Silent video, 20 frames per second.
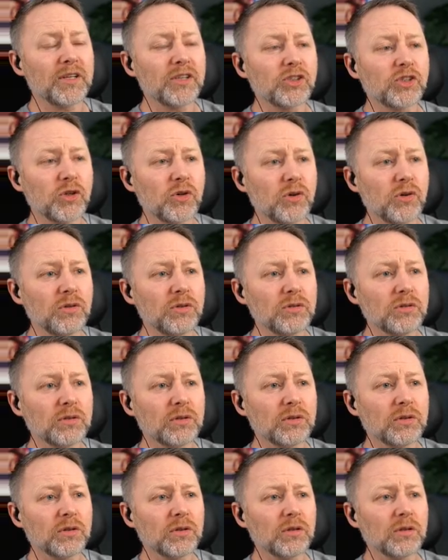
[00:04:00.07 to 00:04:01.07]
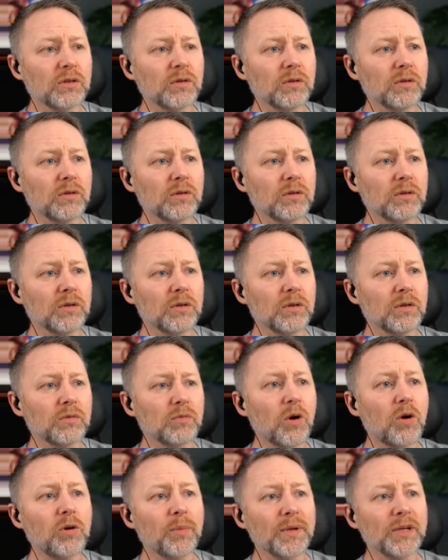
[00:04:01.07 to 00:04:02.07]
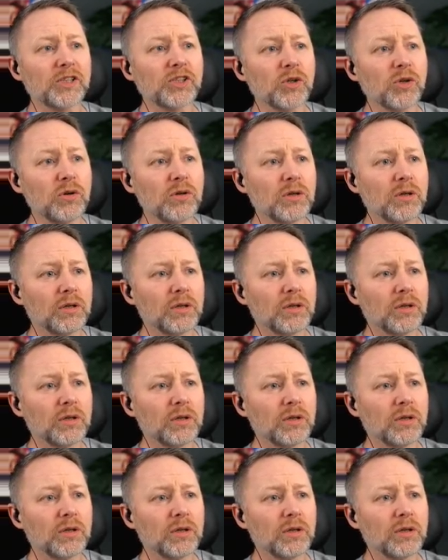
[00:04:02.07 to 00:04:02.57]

show. Welcome to the show.